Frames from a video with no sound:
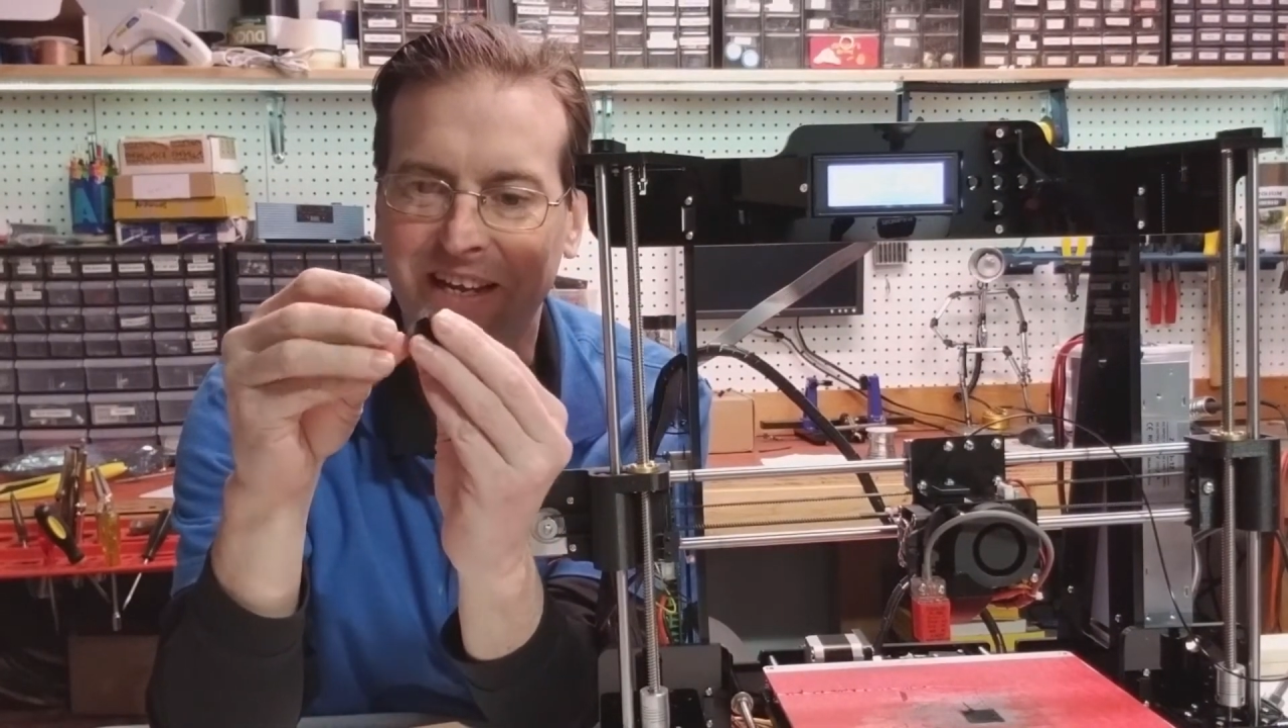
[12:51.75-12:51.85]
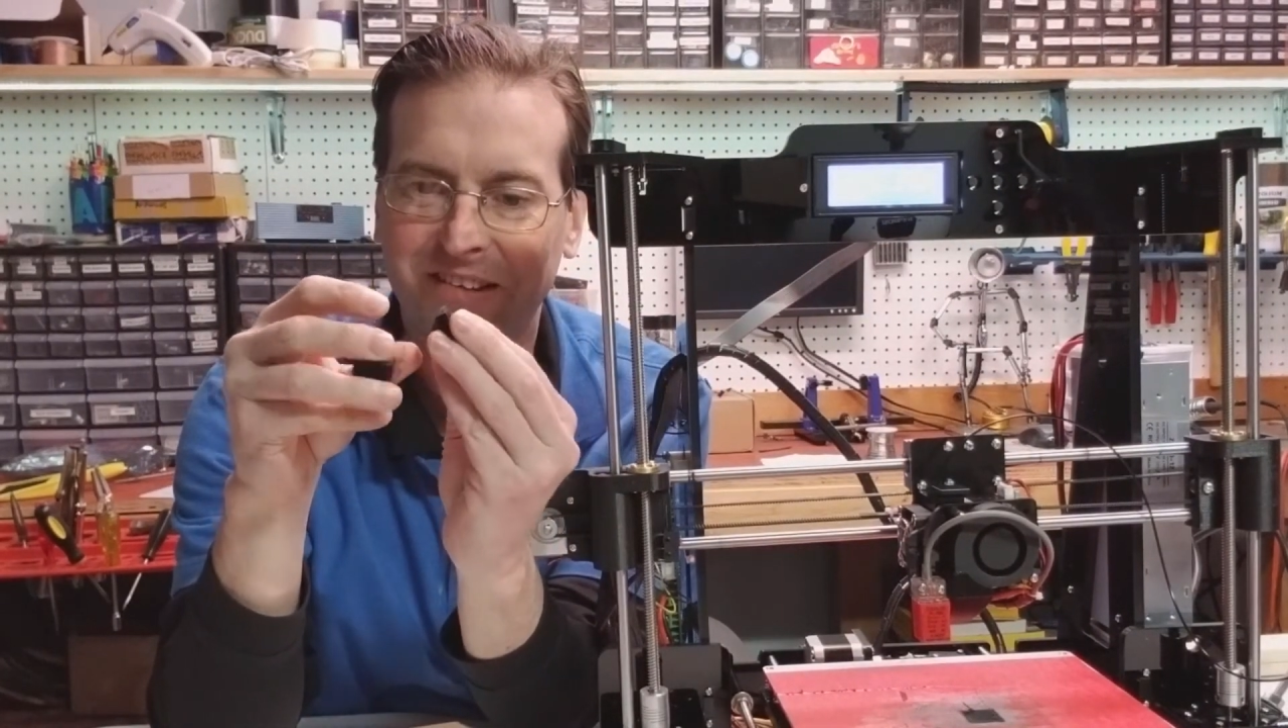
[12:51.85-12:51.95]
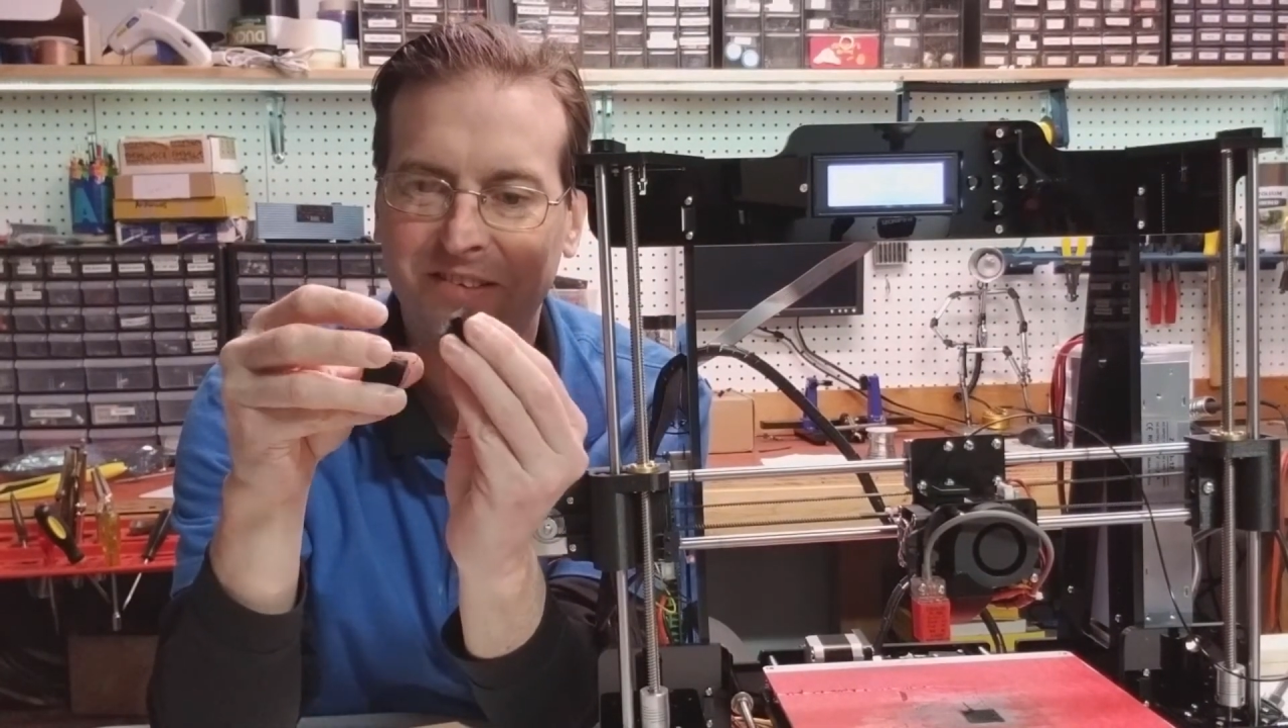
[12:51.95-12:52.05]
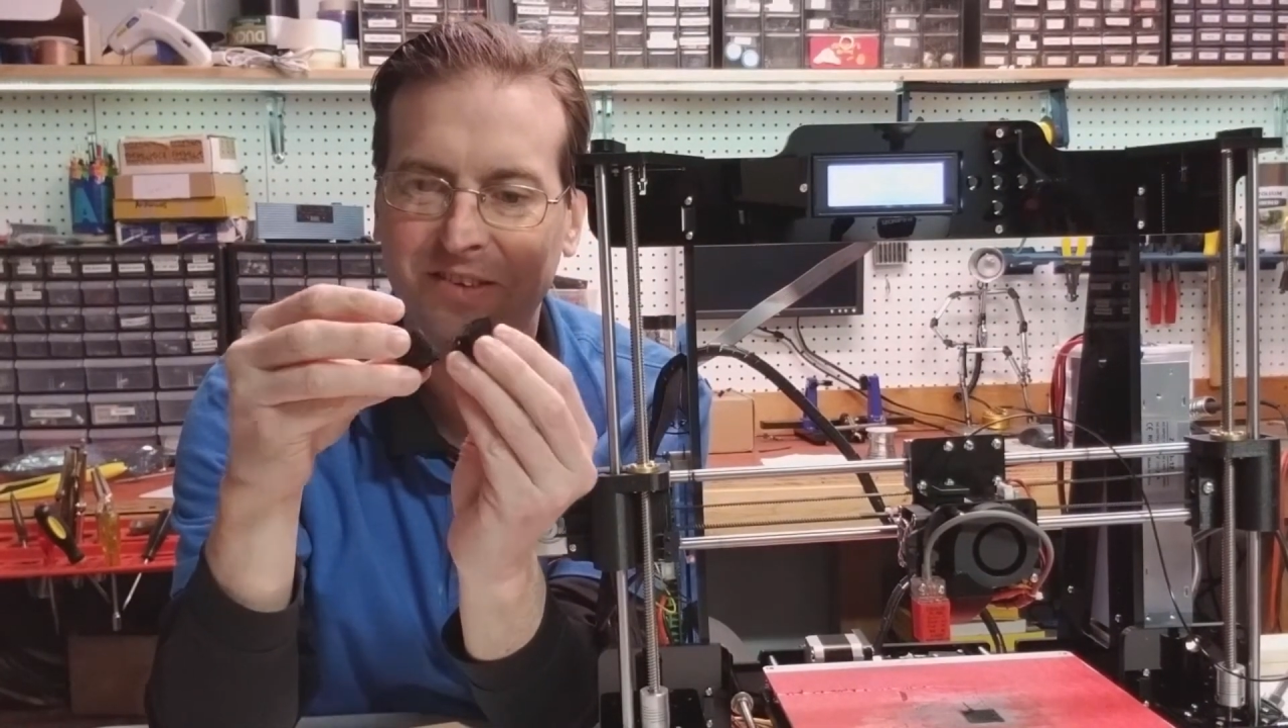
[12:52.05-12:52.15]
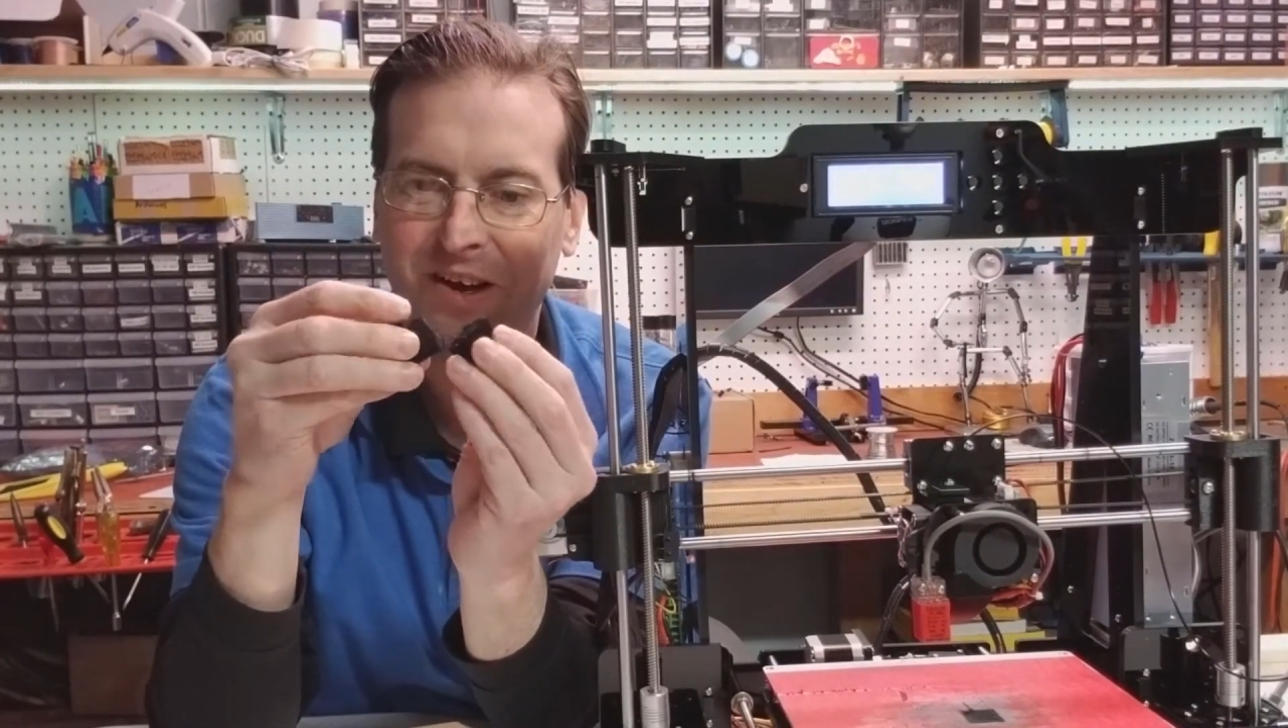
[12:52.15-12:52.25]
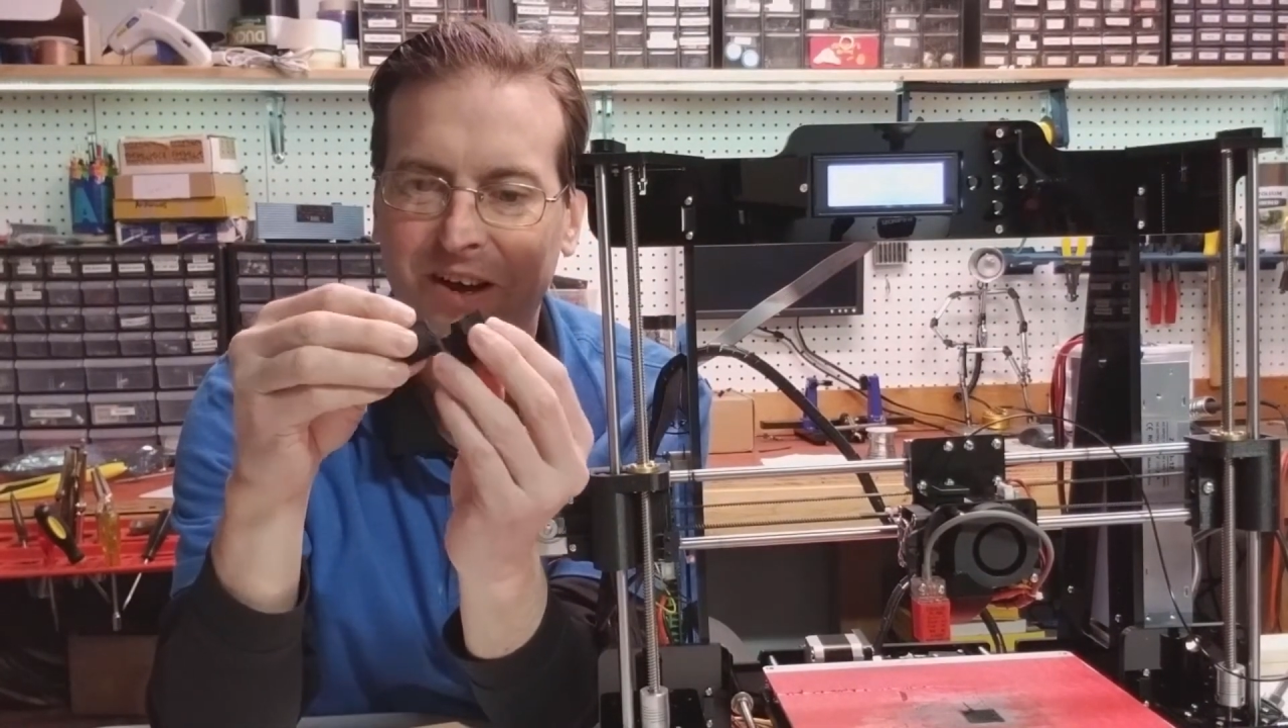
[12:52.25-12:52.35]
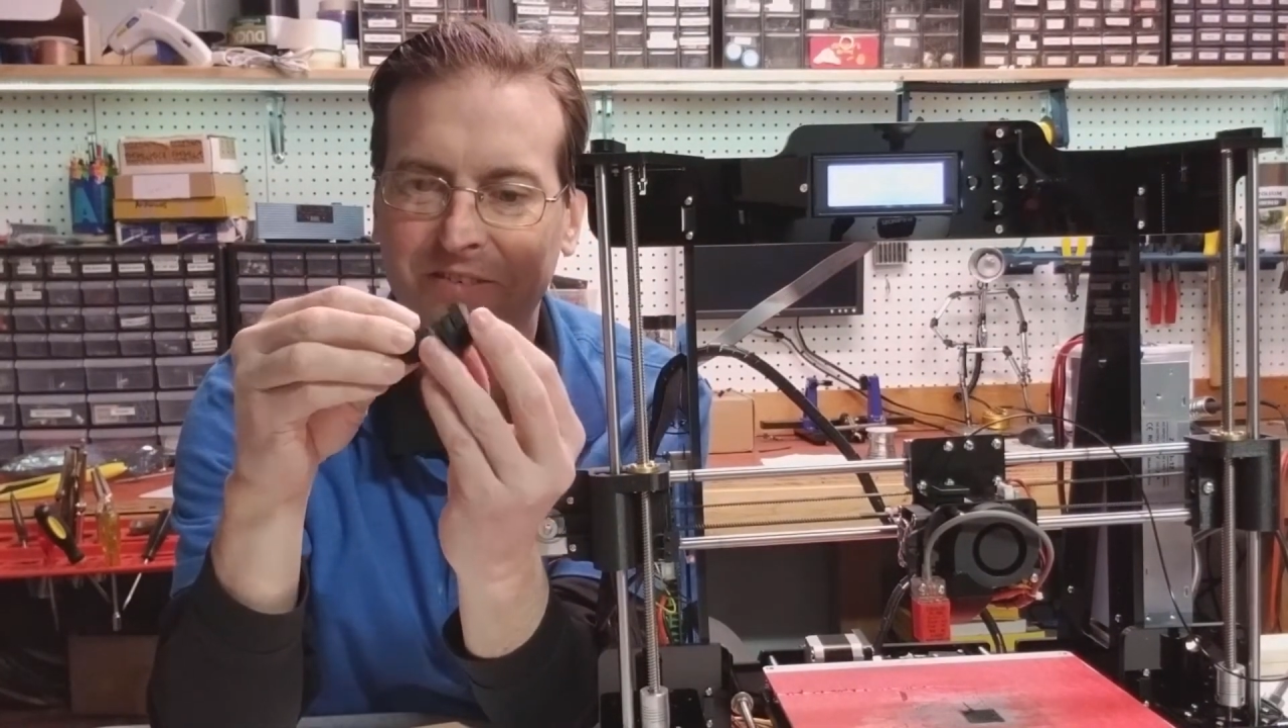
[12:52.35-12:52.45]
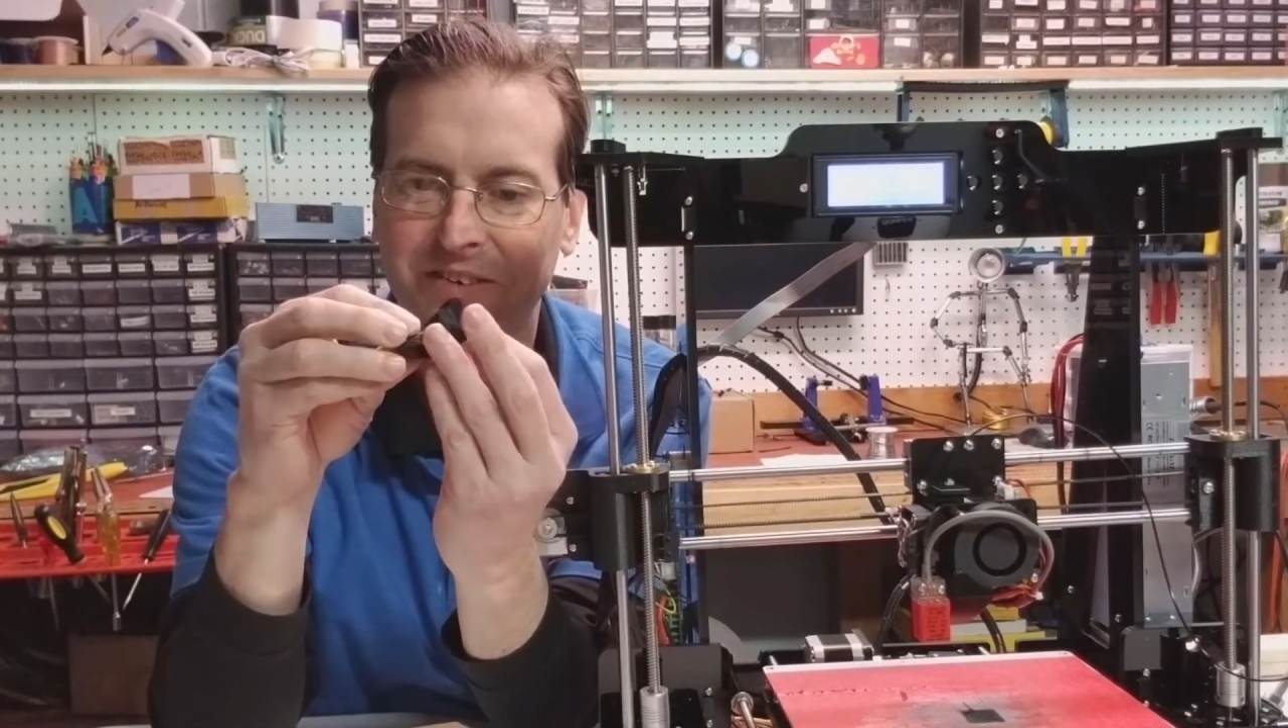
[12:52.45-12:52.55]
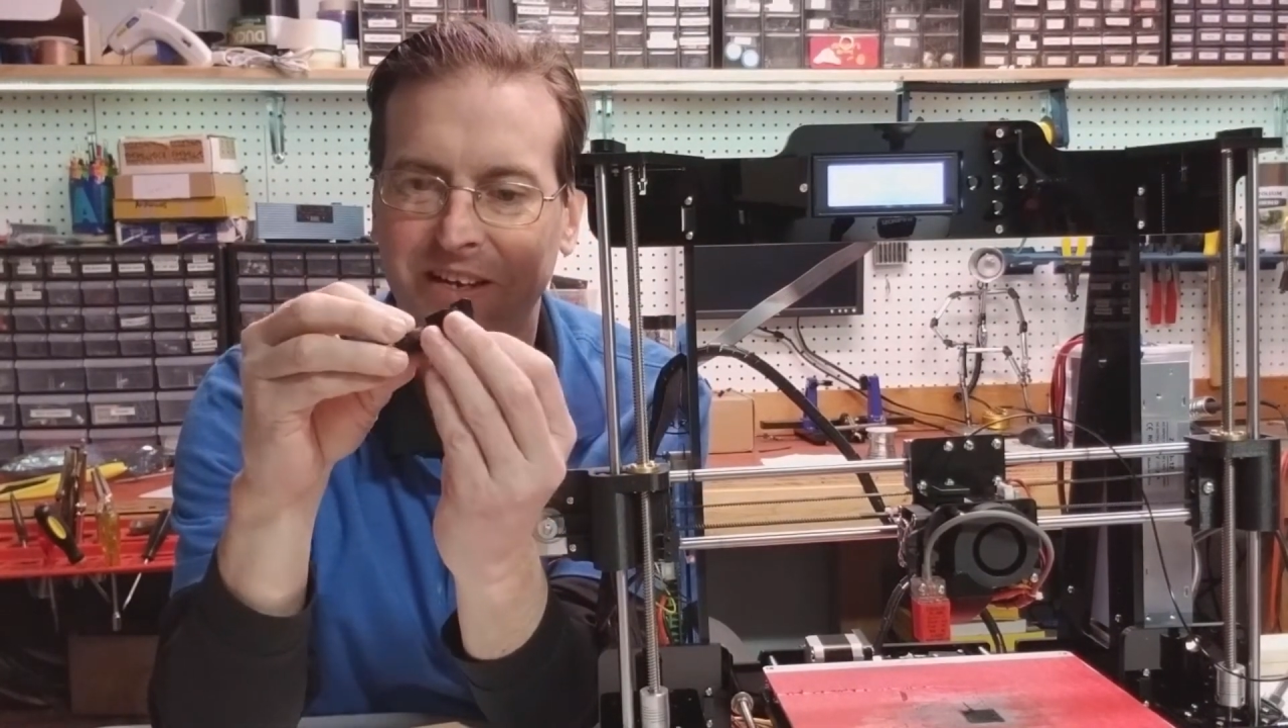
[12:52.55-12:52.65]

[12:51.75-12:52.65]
and soft